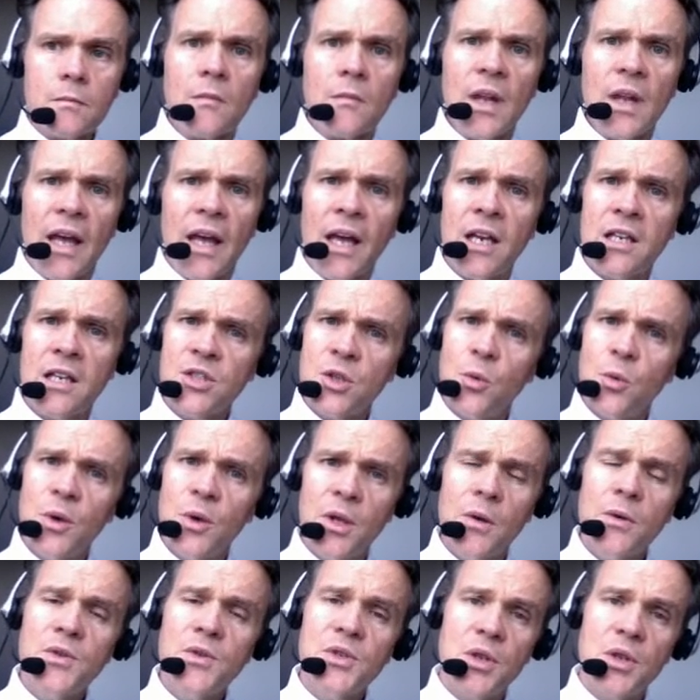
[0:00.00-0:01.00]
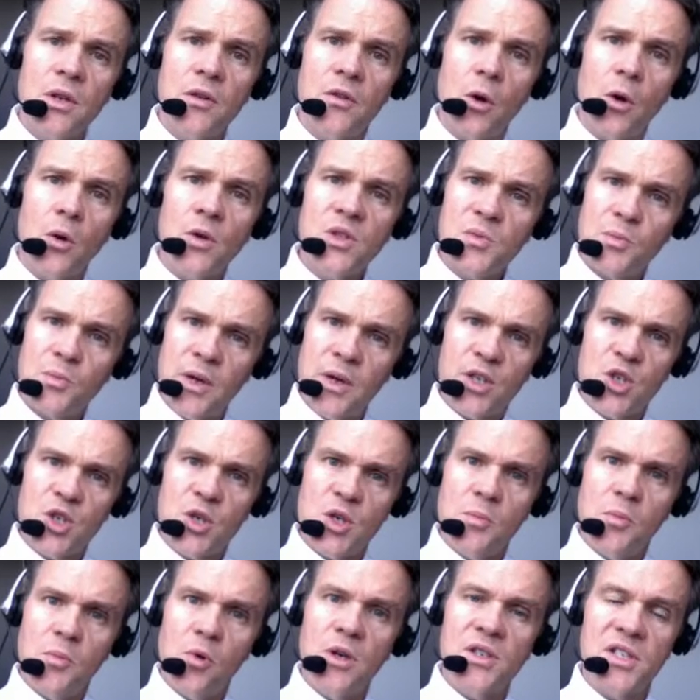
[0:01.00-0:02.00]
And so we used those picture
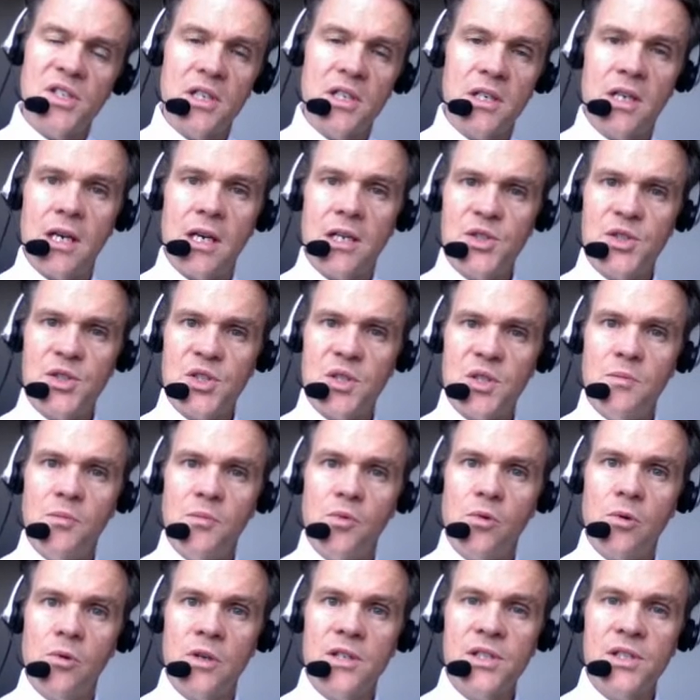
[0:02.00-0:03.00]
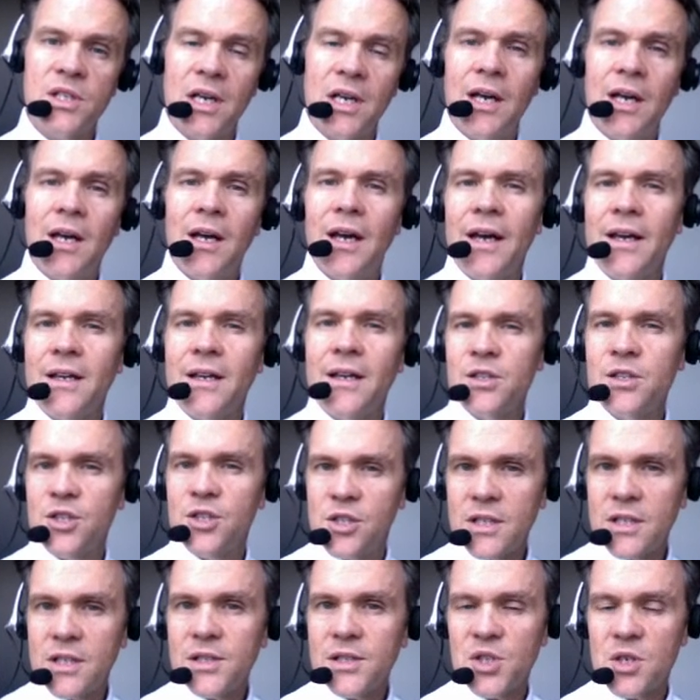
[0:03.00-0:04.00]
boards and custom boards, and
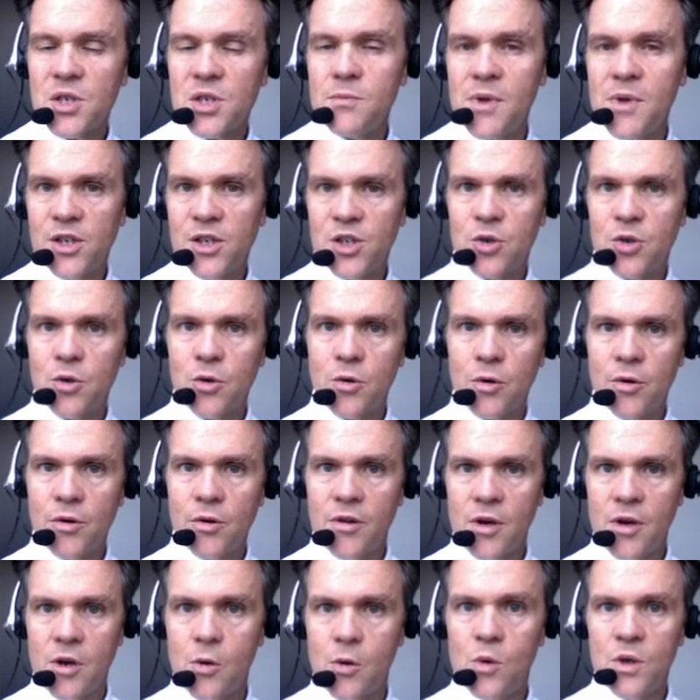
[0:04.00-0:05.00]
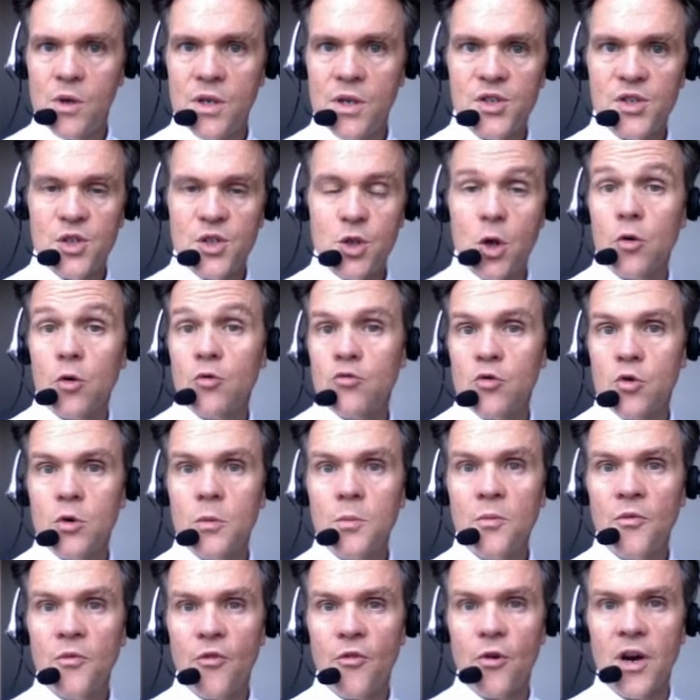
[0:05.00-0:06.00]
just to make sure there was no room
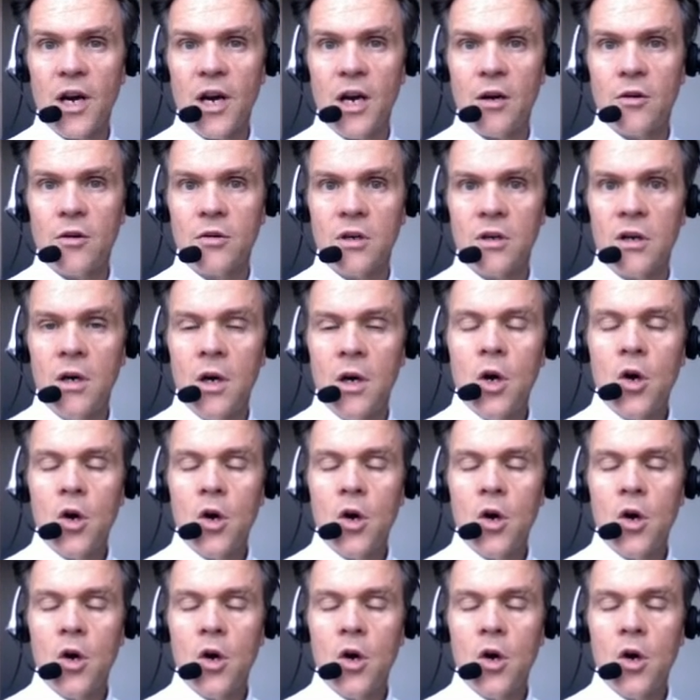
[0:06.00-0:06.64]
for error,